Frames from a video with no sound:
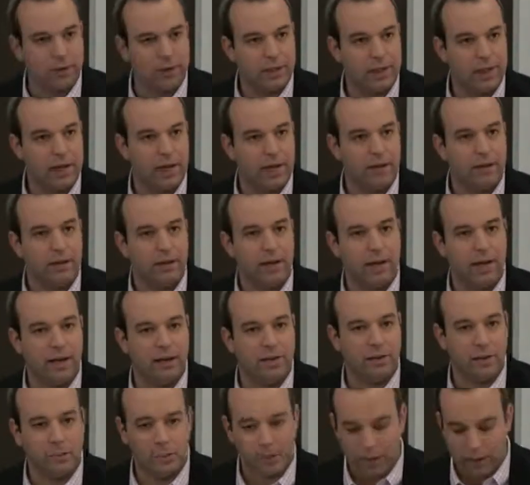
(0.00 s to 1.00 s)
gained
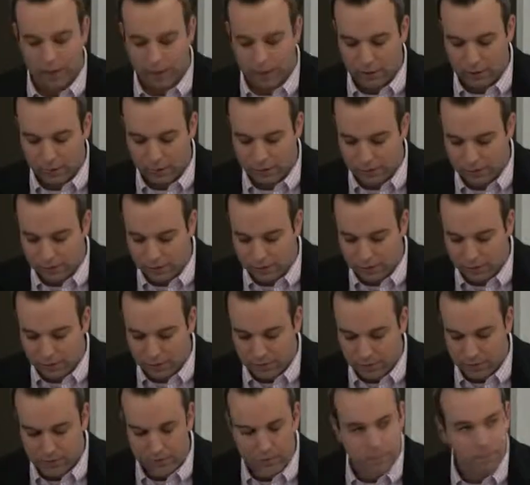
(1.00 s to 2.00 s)
antibiotic
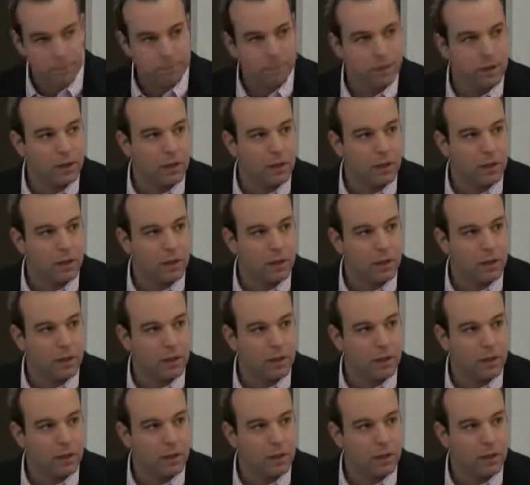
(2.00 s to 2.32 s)
resistance.